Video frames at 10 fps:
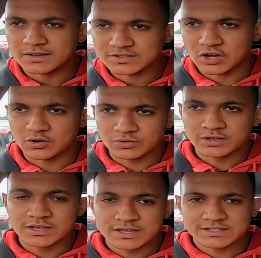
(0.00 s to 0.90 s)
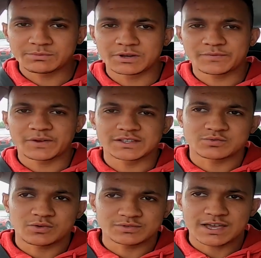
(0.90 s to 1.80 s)
So similar thing to
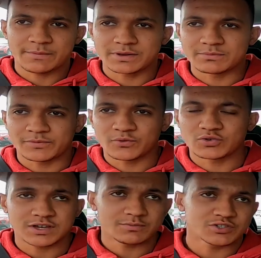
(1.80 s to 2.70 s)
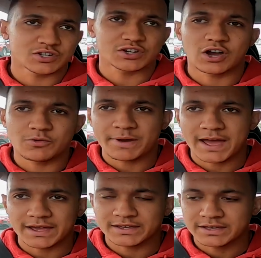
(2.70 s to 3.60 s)
what was happening before. So I'm just going to go
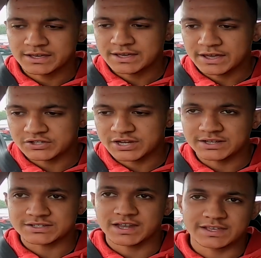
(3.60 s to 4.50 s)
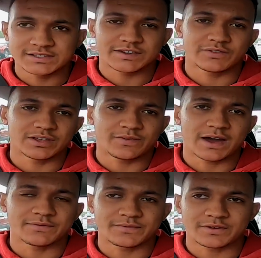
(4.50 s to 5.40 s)
back and change that
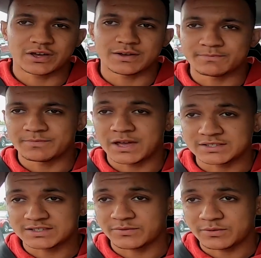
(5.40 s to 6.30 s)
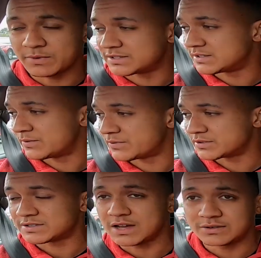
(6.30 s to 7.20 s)
N75 and see if it makes a
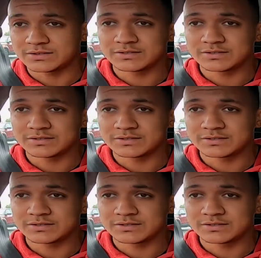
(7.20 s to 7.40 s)
difference now.